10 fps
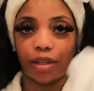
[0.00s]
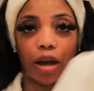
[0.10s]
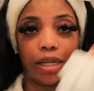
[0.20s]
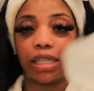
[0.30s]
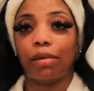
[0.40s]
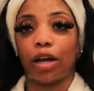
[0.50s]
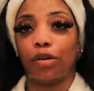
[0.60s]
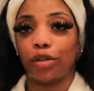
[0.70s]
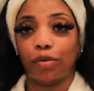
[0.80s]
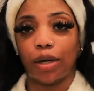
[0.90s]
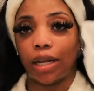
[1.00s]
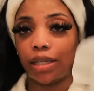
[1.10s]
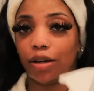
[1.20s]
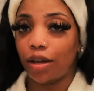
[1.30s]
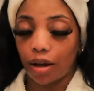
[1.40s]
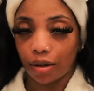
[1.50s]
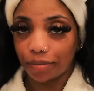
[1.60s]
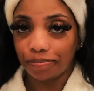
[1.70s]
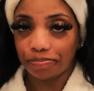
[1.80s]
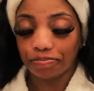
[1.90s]
y'all, this is my go-to. When I tell
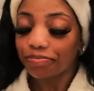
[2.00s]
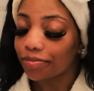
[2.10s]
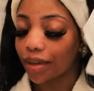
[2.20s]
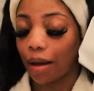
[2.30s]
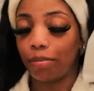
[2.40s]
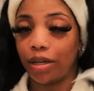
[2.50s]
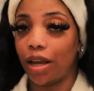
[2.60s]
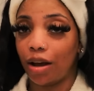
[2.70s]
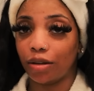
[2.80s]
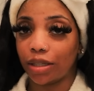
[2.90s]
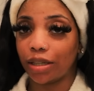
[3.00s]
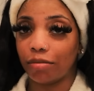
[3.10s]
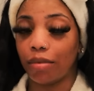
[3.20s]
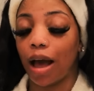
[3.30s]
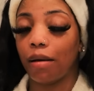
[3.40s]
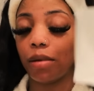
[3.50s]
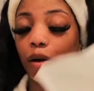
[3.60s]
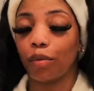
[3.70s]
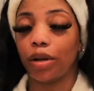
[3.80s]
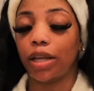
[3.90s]
y'all, I'm putting y'all on some, I'm
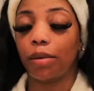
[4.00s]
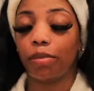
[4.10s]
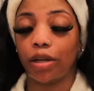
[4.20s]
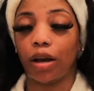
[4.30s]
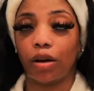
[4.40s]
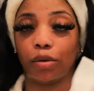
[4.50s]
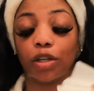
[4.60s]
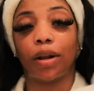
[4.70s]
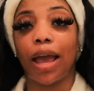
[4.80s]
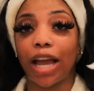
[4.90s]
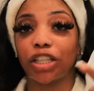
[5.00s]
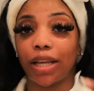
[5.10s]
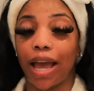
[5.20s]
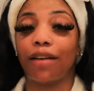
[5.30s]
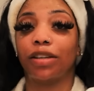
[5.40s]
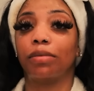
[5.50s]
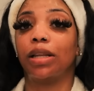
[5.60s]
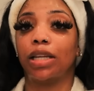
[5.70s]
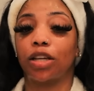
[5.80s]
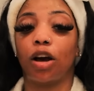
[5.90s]
really putting y'all on. So they actually have
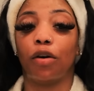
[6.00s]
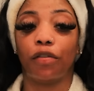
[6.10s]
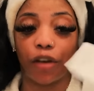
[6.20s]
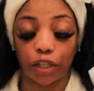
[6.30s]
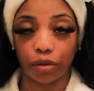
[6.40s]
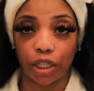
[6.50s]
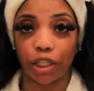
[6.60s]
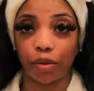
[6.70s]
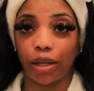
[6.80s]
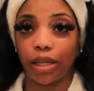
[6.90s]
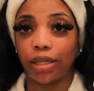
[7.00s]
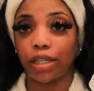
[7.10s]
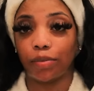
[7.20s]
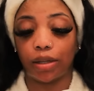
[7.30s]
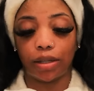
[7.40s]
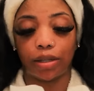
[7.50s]
something that's called facial tissue, and this is what